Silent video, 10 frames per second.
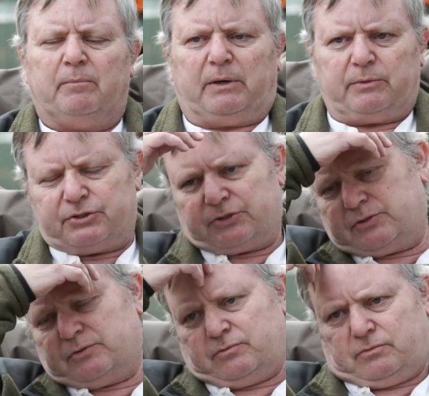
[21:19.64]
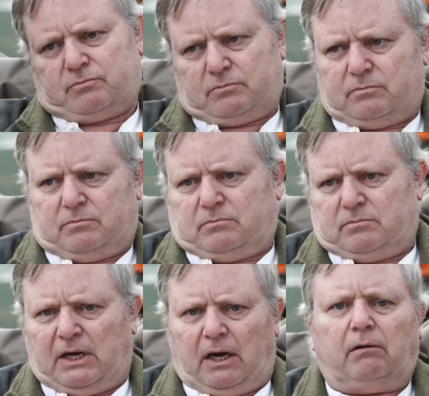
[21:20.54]
But it was
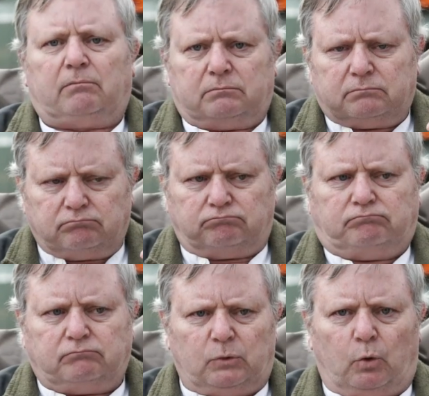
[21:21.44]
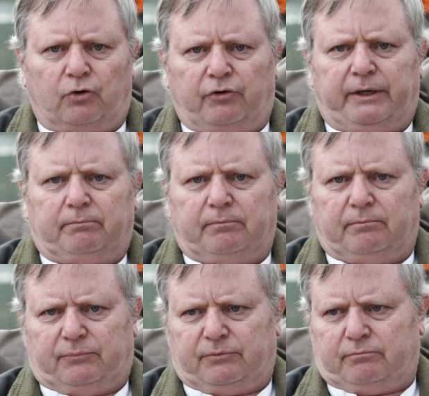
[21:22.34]
now ordinary,
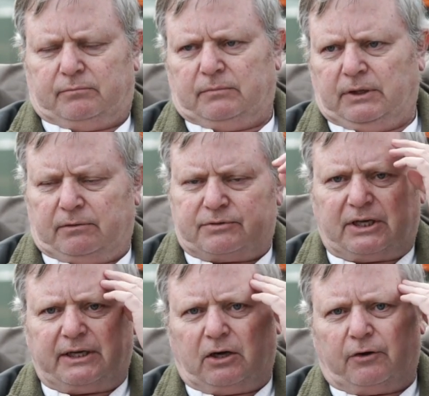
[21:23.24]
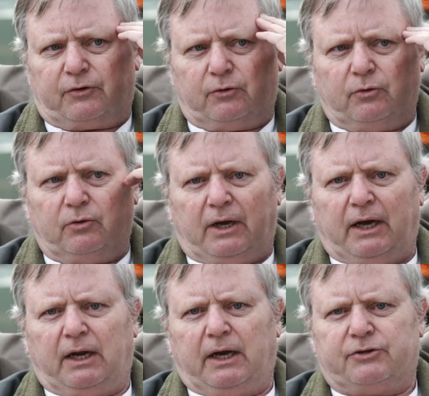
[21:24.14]
you know, Sunday afternoon,
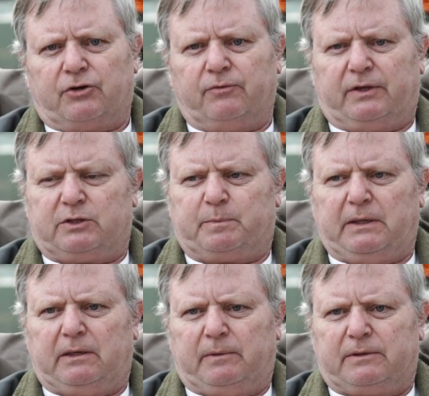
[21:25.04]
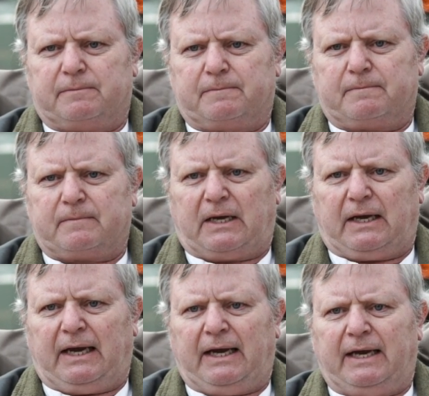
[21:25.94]
and I drove at the speed limit.
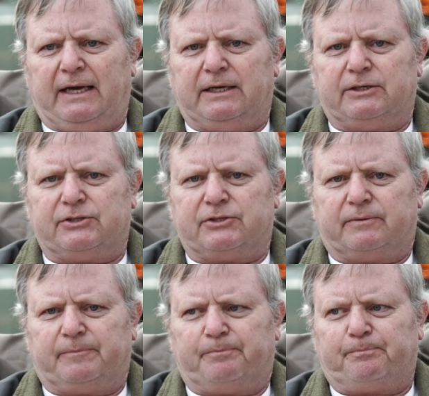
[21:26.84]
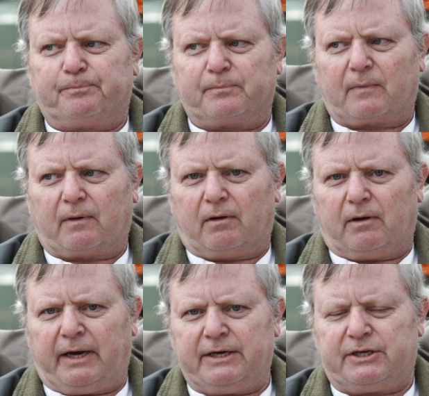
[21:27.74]
And
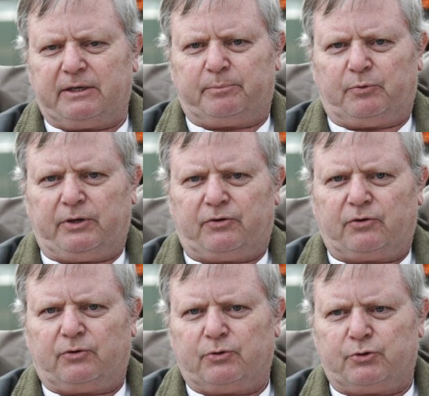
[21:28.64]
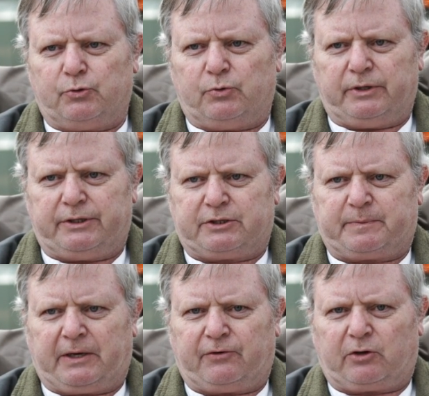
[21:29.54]
18.2 liters
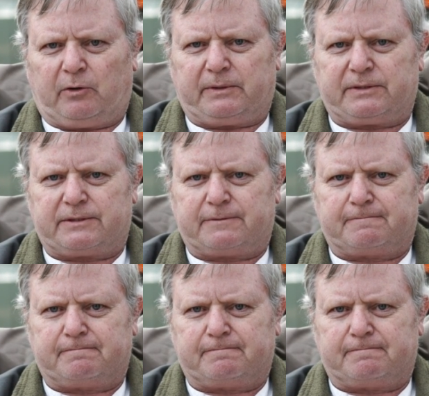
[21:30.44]
per 100 kilometers.